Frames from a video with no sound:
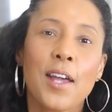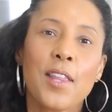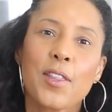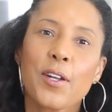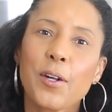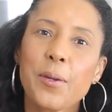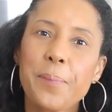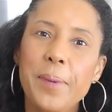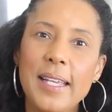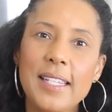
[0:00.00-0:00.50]

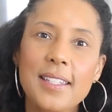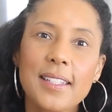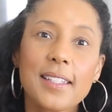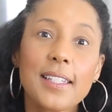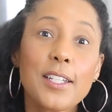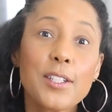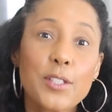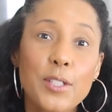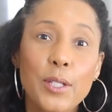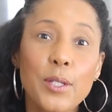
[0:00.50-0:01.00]
There are
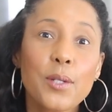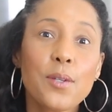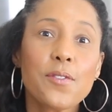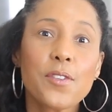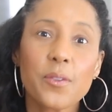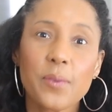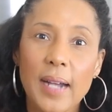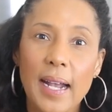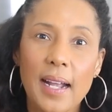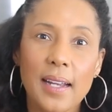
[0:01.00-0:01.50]
basically two
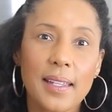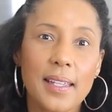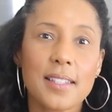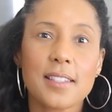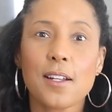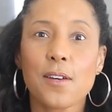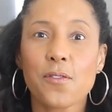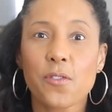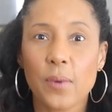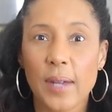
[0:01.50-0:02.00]

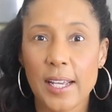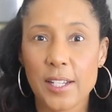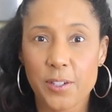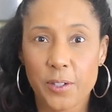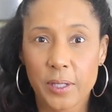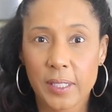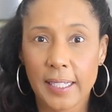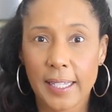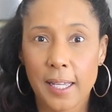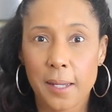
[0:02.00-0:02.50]
varieties of
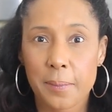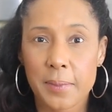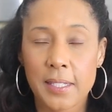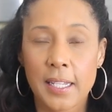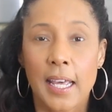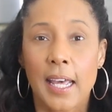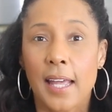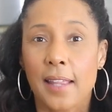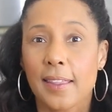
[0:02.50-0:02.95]
razor clams.